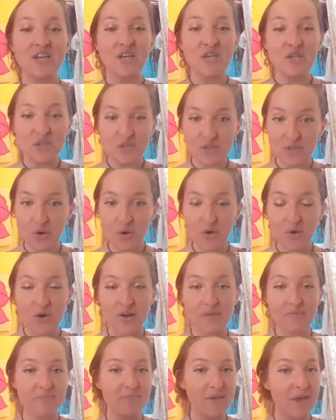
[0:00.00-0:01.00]
So
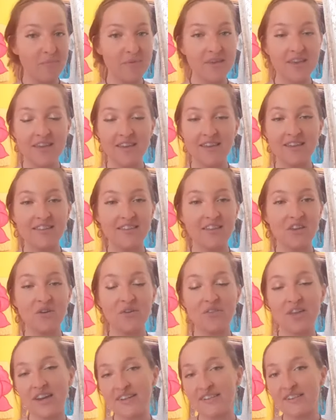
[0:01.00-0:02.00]
maybe, you know,
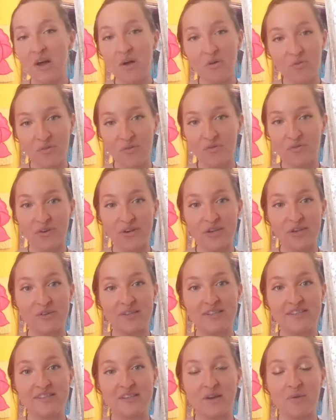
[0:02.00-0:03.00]
that is helpful for you
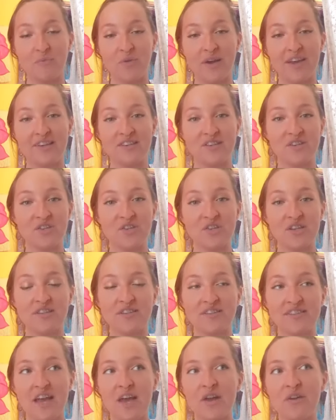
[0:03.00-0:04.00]
in some way to
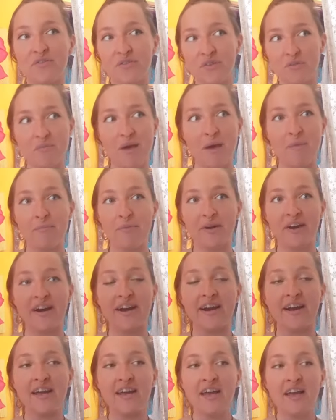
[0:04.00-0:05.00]
just kind of
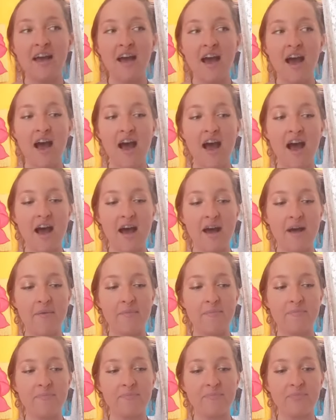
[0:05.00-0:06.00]
remember um,